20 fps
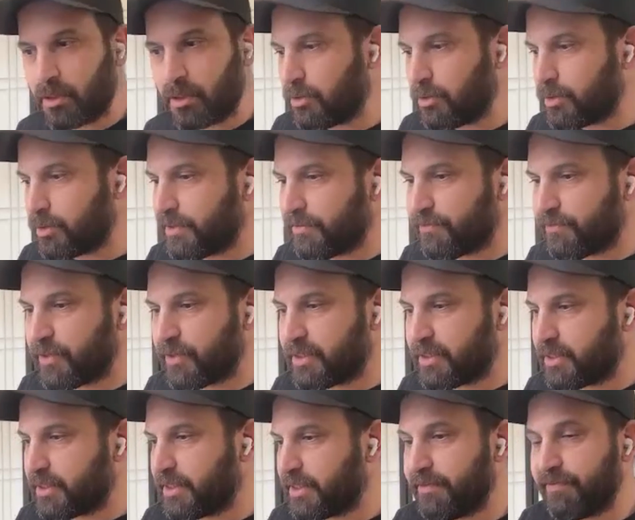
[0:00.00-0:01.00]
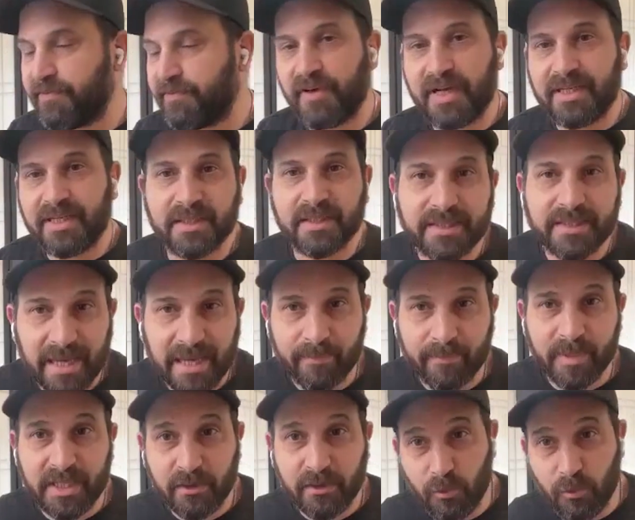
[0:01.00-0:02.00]
on different events that's
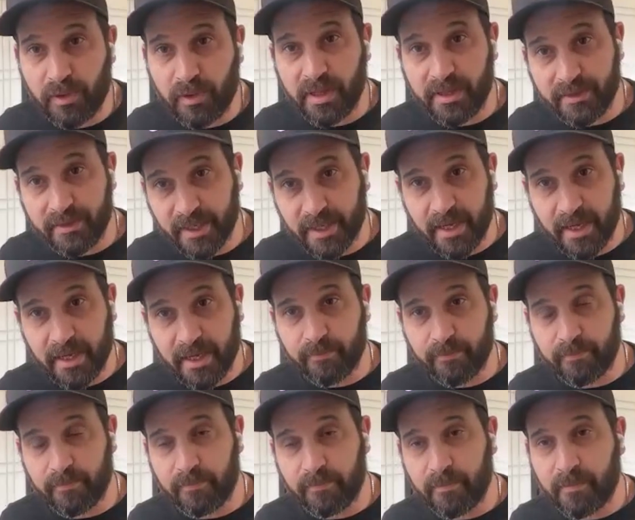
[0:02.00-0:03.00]
happening within the game.